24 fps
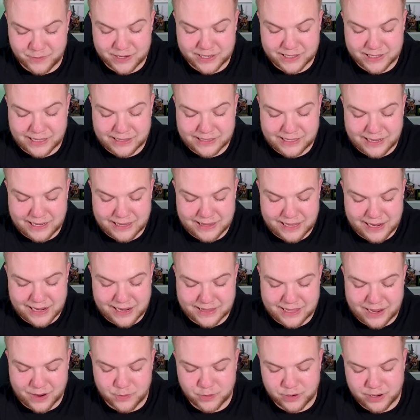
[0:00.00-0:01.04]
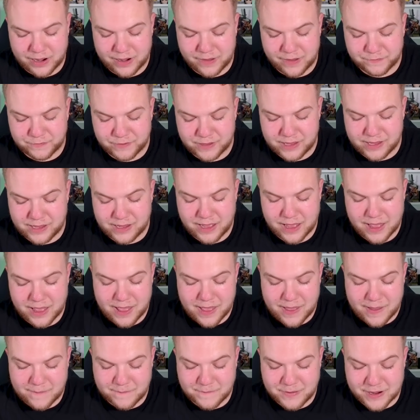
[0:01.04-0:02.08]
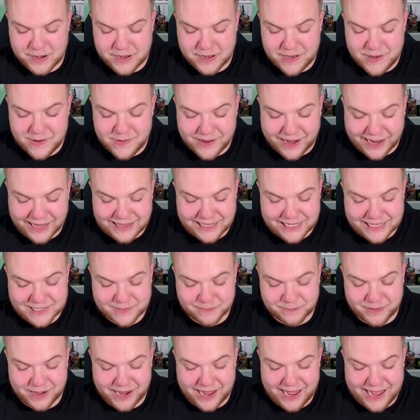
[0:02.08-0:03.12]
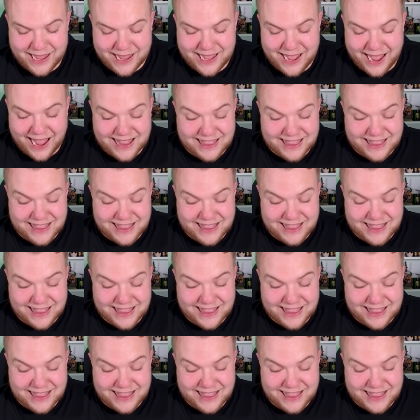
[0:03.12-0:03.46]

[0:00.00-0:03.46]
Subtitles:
we're not gonna take tower or anything, but look at this play.